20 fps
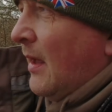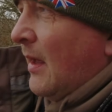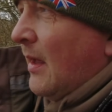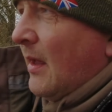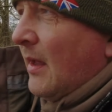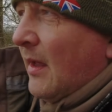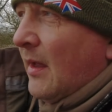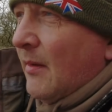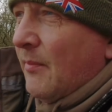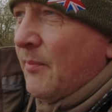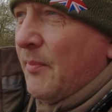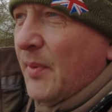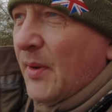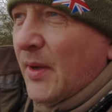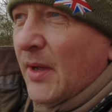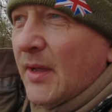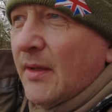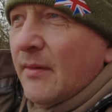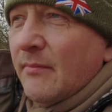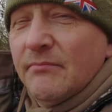
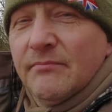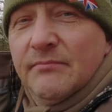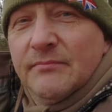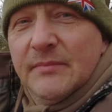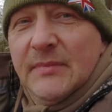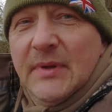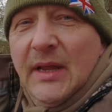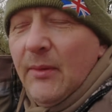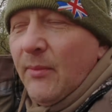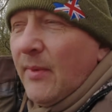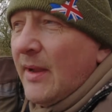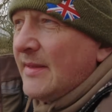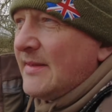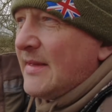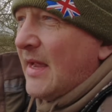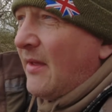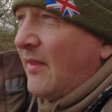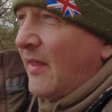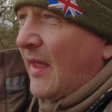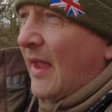But it
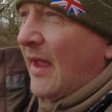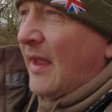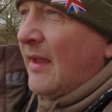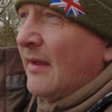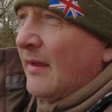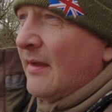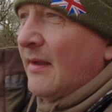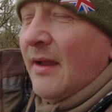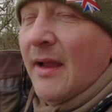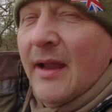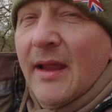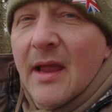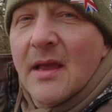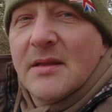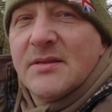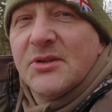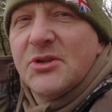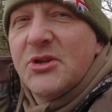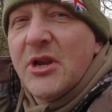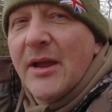went out there. He
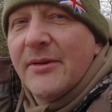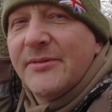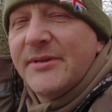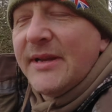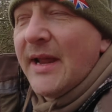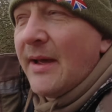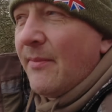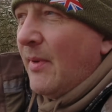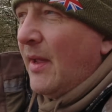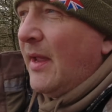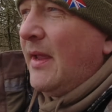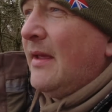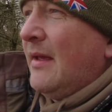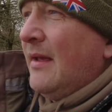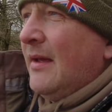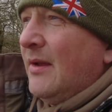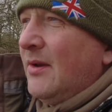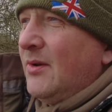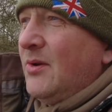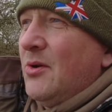hasn't shouted at me,
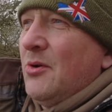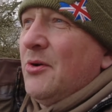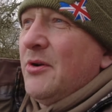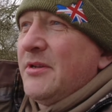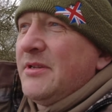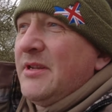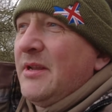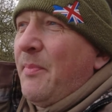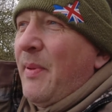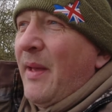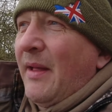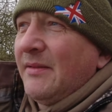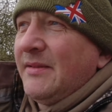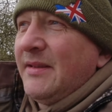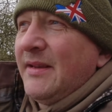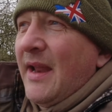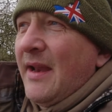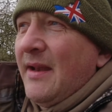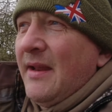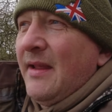nor has he
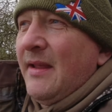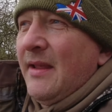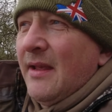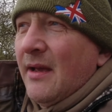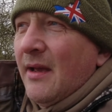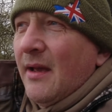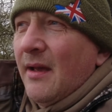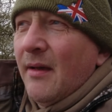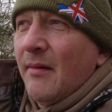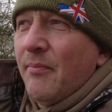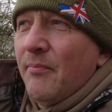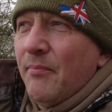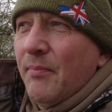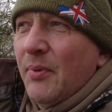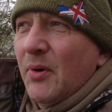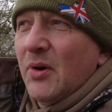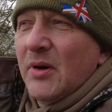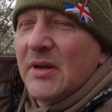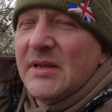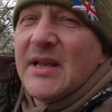pelted any
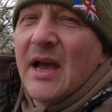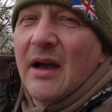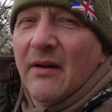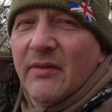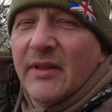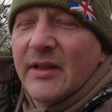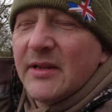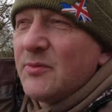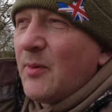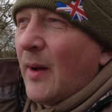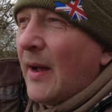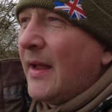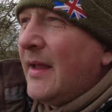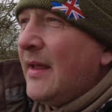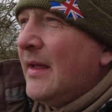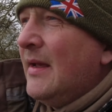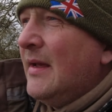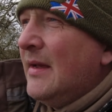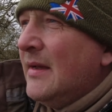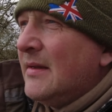boilies over this way.
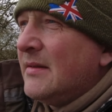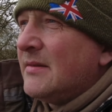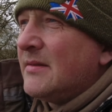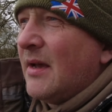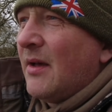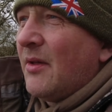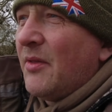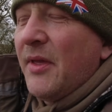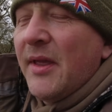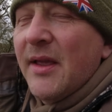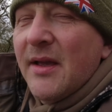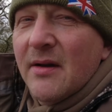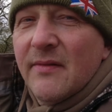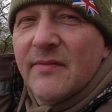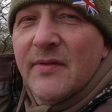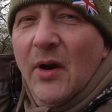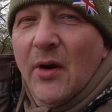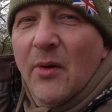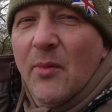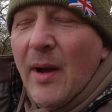So I think
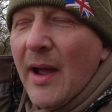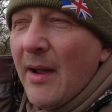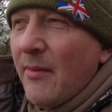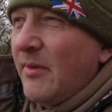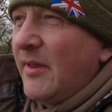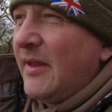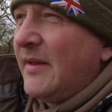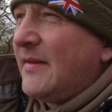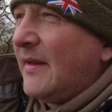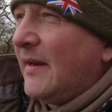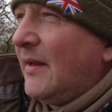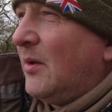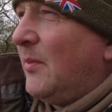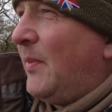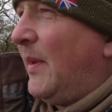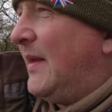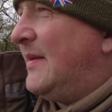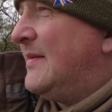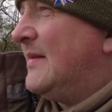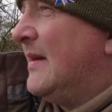I've got away with it a little
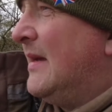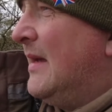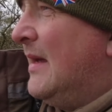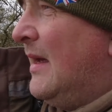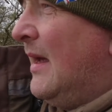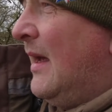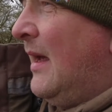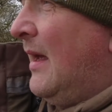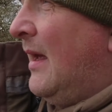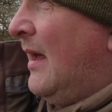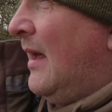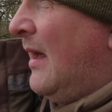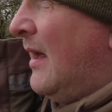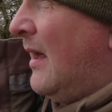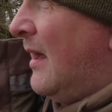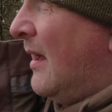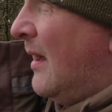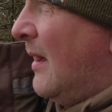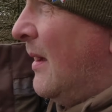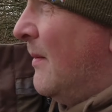bit.
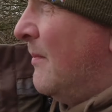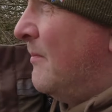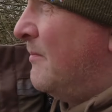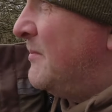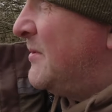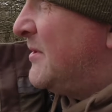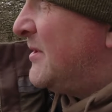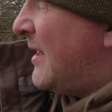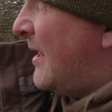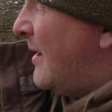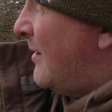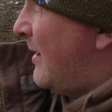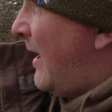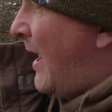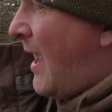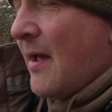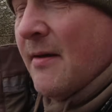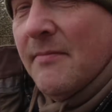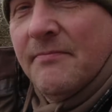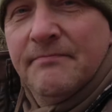So
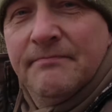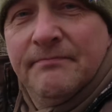yeah.